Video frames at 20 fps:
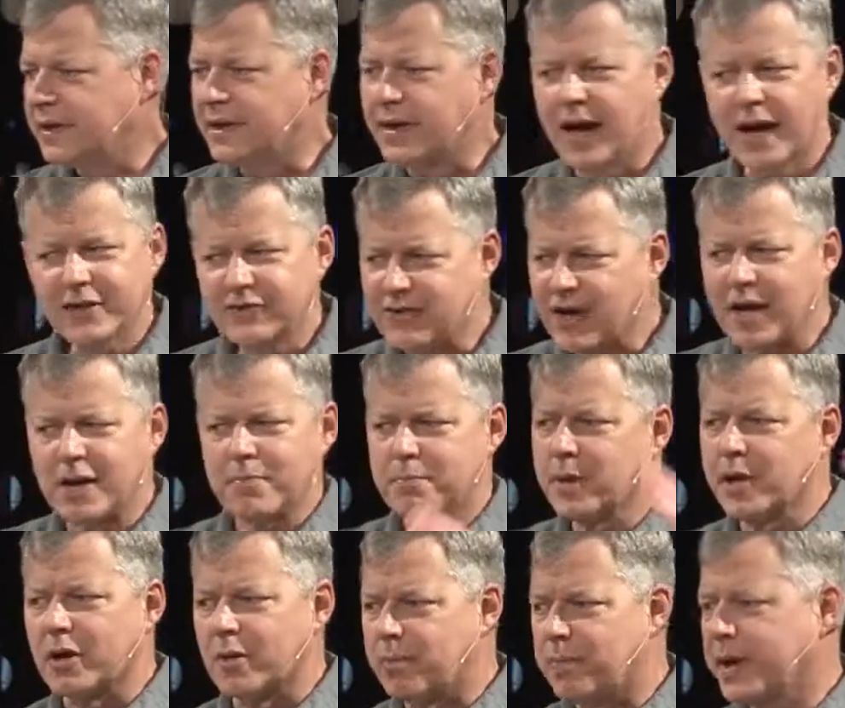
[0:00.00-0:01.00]
God's got a
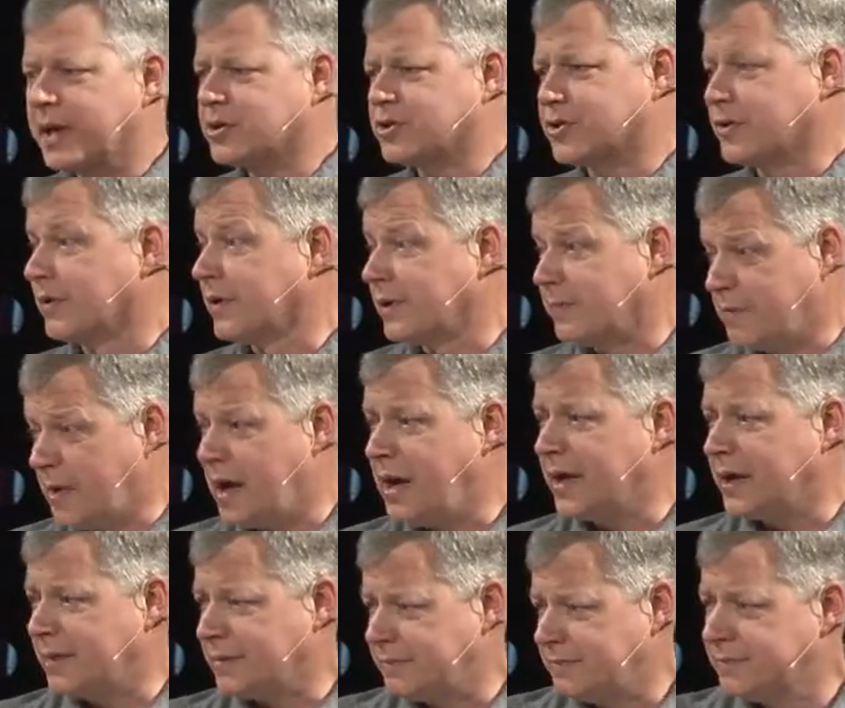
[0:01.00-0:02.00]
bigger picture in
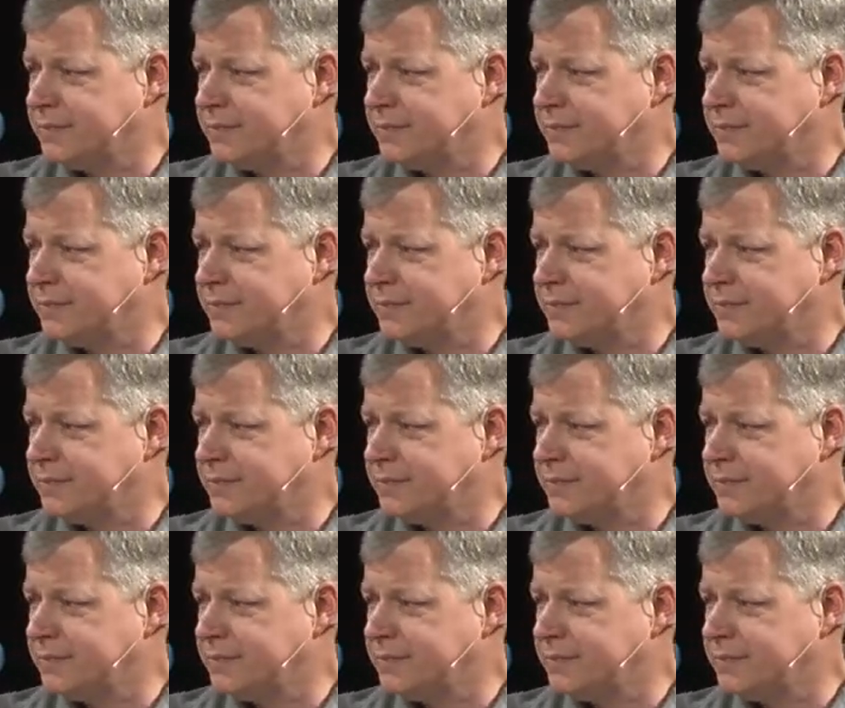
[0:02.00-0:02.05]
mind.